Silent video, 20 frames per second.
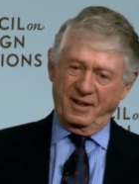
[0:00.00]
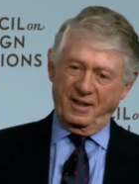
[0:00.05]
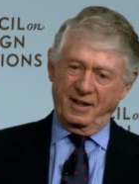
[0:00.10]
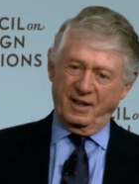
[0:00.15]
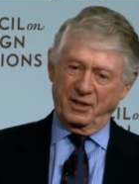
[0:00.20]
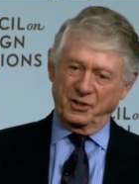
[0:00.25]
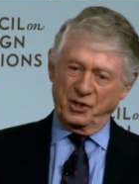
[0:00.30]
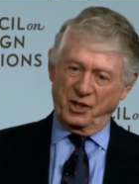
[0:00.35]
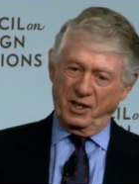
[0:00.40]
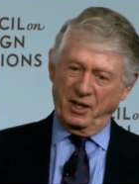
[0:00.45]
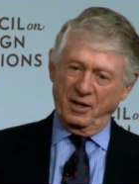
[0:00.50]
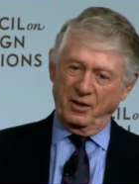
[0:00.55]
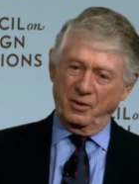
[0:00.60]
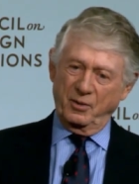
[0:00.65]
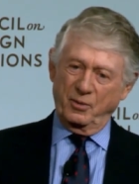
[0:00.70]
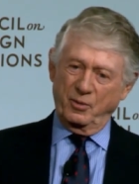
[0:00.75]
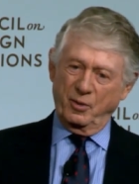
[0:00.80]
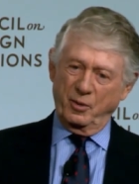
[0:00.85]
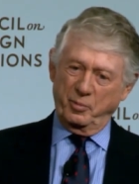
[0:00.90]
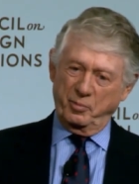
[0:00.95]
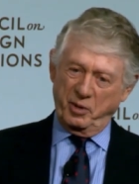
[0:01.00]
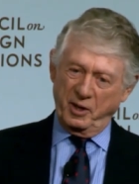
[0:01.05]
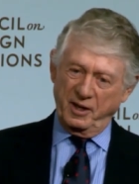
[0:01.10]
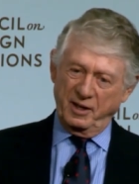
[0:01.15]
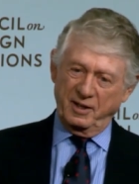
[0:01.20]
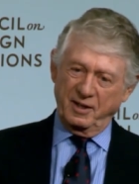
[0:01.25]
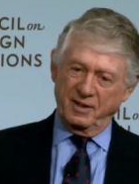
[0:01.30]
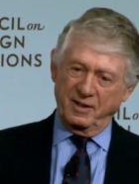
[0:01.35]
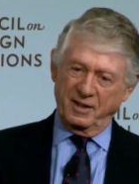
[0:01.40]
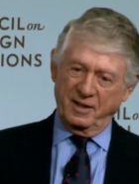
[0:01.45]
as Ken
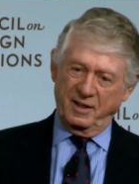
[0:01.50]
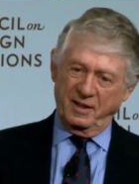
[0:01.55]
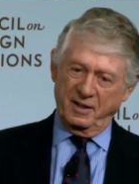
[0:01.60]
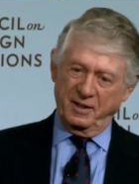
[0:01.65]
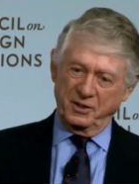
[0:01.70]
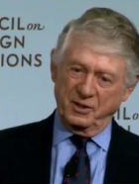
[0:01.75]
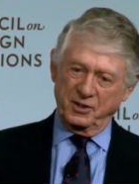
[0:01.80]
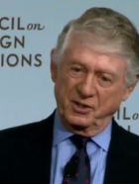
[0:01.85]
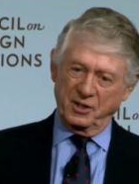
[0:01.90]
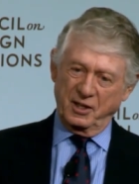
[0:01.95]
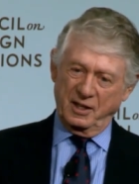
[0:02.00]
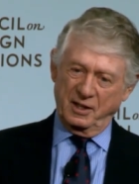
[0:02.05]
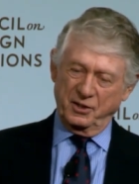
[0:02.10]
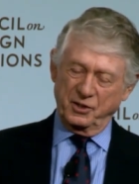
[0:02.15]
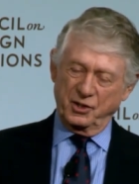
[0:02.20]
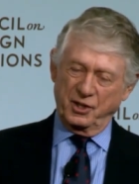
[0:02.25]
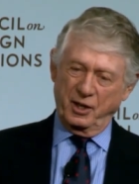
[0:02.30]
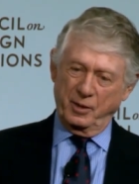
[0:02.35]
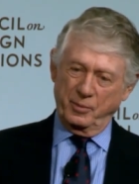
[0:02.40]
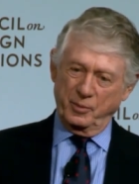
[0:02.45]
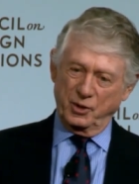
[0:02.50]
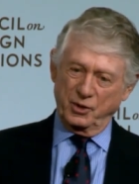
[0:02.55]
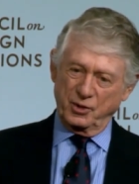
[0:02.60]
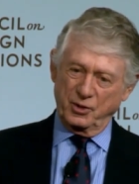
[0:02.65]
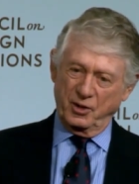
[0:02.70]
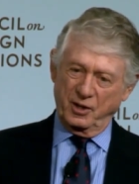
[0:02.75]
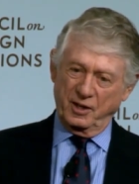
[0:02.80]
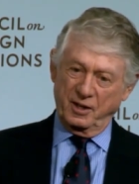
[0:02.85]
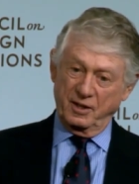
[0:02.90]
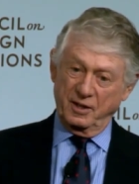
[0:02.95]
repeatedly has, has
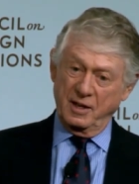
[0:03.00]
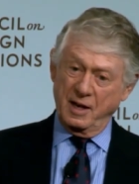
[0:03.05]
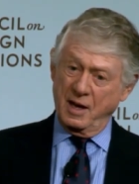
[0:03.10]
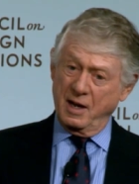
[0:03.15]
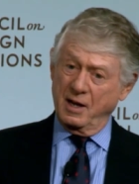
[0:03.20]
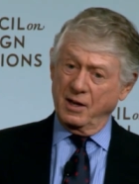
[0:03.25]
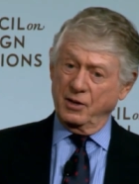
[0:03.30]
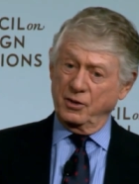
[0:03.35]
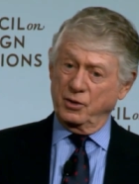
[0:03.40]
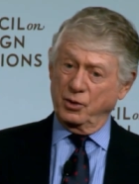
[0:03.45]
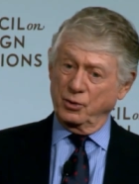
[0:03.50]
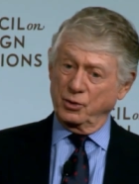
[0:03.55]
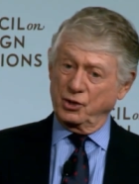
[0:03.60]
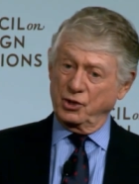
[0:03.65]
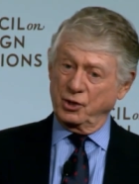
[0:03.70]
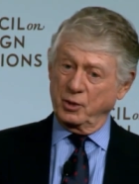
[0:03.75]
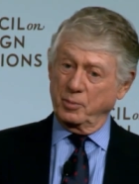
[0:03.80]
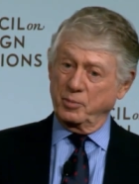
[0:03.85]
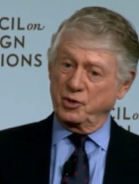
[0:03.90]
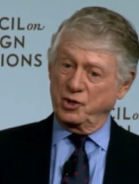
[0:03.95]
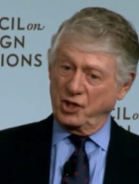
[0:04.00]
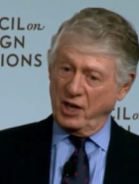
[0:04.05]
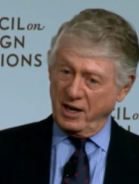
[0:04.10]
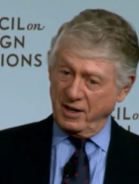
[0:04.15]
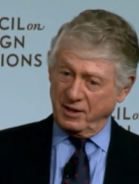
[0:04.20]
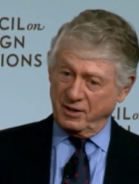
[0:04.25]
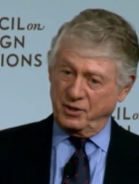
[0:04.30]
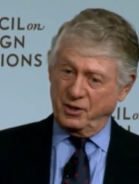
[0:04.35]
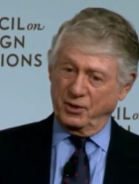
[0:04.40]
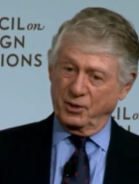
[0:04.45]
demonstrated, to
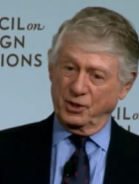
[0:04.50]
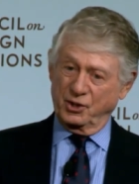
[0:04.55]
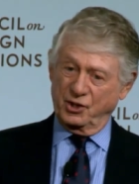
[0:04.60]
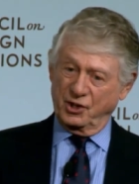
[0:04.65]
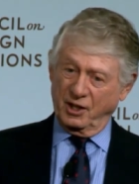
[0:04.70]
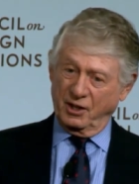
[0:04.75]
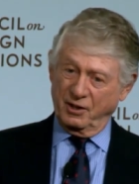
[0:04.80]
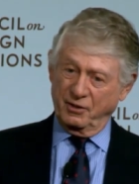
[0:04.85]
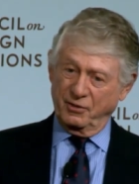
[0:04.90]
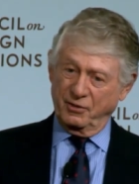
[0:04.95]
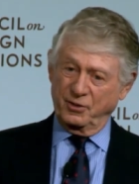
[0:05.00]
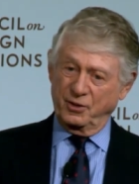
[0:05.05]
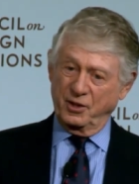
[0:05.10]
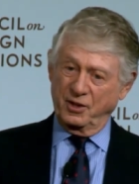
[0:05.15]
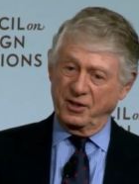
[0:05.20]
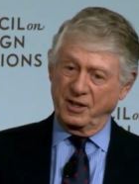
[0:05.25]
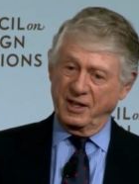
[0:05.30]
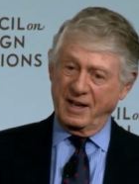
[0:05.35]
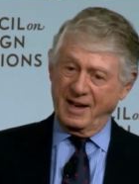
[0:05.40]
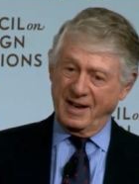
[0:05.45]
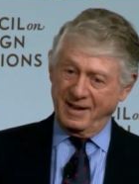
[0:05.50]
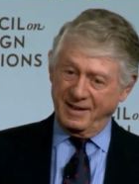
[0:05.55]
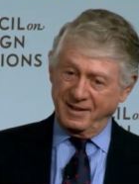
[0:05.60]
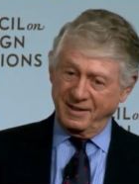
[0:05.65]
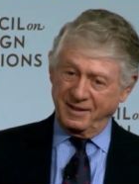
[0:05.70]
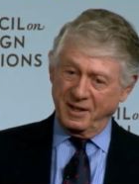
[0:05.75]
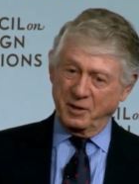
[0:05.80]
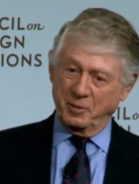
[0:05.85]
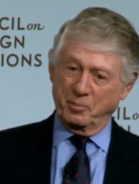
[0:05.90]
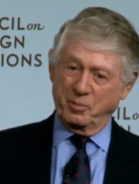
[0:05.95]
subject yourself to the
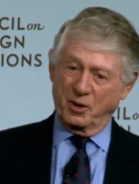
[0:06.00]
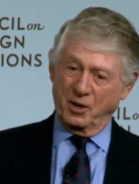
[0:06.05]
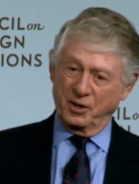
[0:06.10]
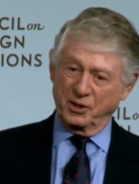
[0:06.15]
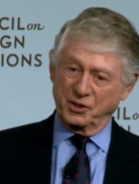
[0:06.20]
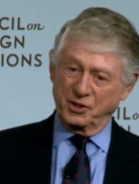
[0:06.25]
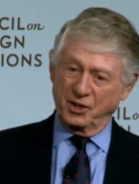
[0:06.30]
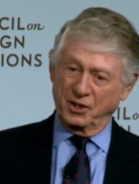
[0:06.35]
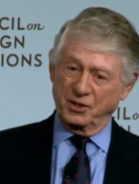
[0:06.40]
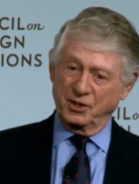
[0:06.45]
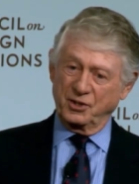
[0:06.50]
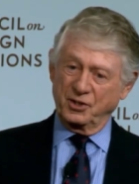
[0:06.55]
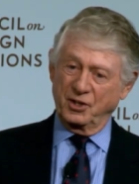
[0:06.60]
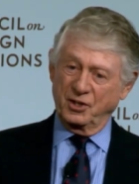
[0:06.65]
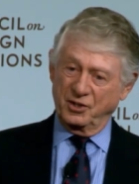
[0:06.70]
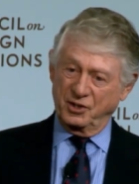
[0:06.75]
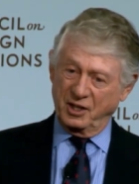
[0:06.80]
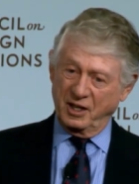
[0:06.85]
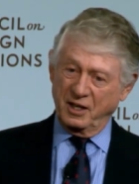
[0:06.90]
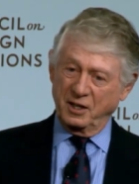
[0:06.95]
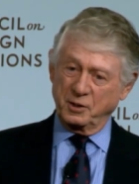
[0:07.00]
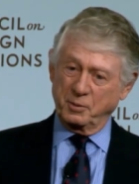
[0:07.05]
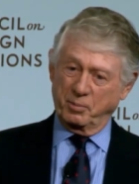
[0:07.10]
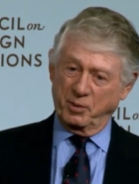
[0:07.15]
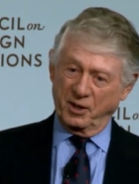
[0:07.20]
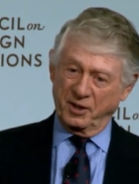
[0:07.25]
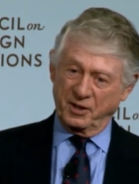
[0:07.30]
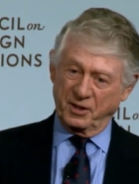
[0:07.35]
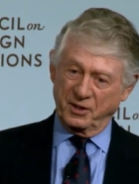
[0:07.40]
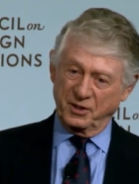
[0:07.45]
editing process that takes
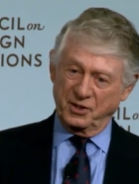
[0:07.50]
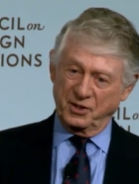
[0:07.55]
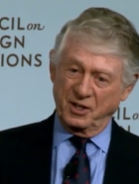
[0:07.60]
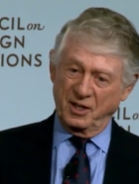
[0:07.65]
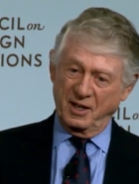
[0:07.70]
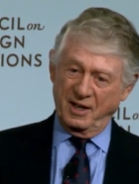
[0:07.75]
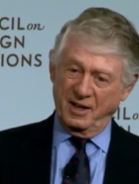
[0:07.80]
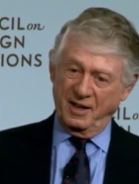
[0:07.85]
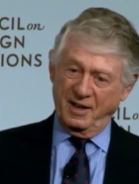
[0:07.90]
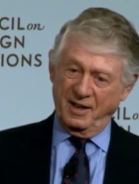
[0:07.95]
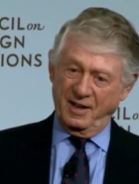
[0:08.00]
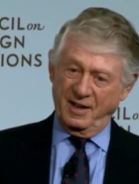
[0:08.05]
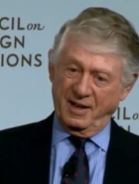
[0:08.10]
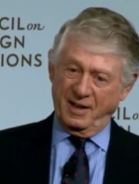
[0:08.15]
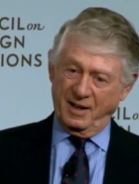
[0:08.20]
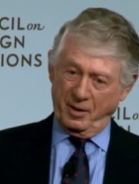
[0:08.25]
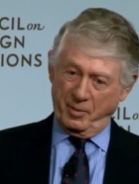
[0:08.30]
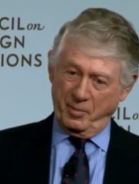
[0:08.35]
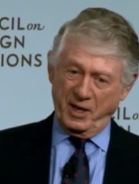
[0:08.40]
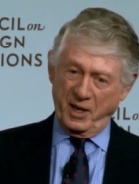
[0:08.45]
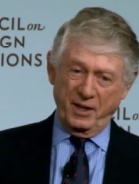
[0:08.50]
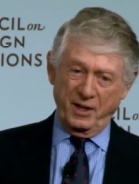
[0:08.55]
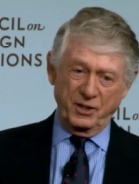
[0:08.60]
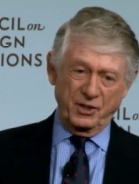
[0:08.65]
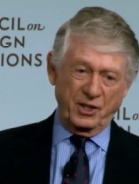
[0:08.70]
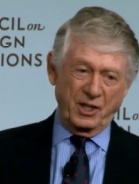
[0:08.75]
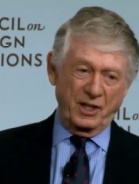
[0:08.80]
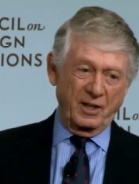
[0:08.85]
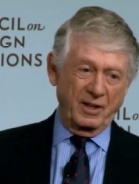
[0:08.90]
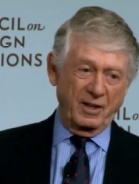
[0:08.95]
place at a
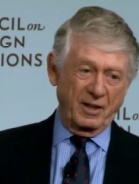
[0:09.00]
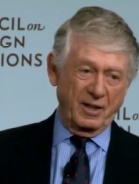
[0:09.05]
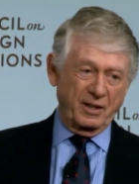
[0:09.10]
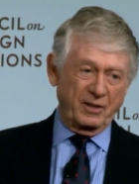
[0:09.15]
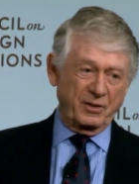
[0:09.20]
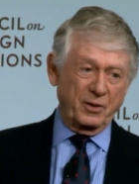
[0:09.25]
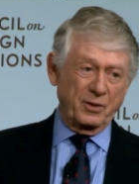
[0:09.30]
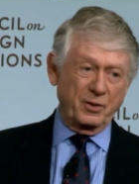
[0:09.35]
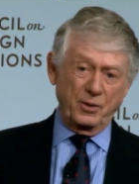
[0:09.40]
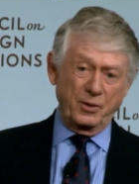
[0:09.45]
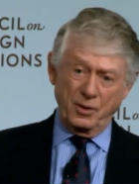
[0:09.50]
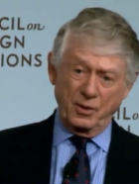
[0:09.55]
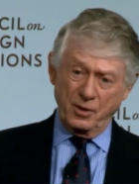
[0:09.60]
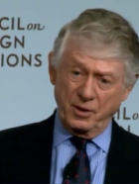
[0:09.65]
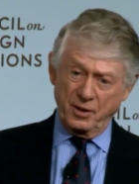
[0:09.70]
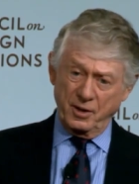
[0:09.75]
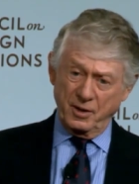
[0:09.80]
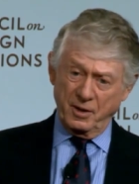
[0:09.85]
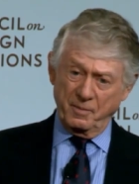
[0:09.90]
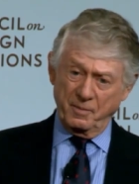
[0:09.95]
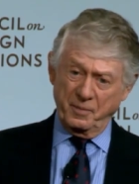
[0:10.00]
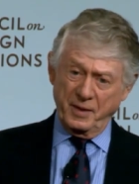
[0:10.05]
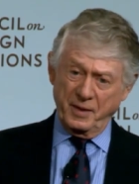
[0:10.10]
magazine like The New Yorker